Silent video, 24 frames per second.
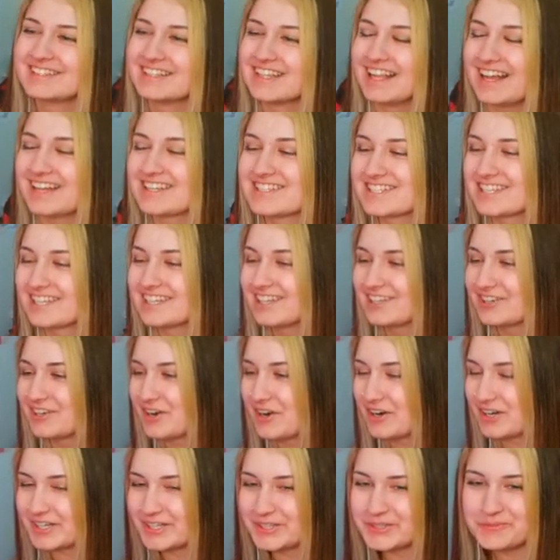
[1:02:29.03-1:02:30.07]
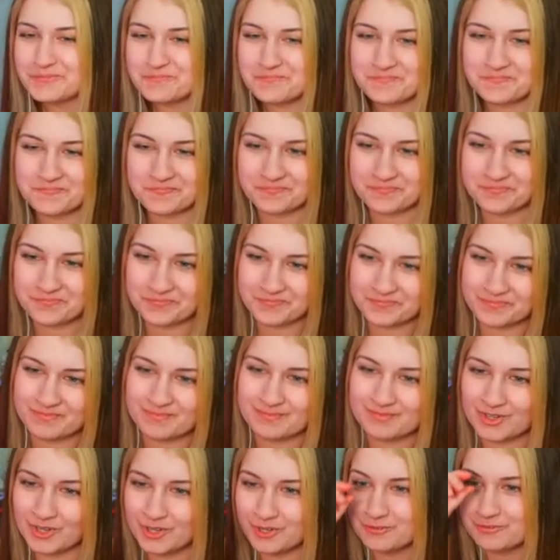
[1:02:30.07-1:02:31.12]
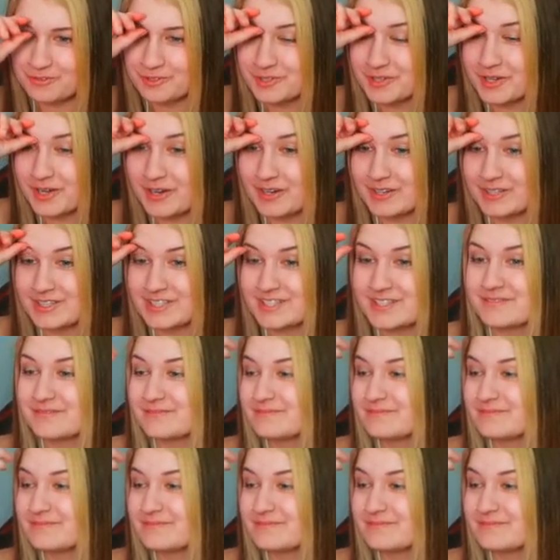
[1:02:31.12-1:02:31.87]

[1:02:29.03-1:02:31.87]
As I get a heart. All for the heart.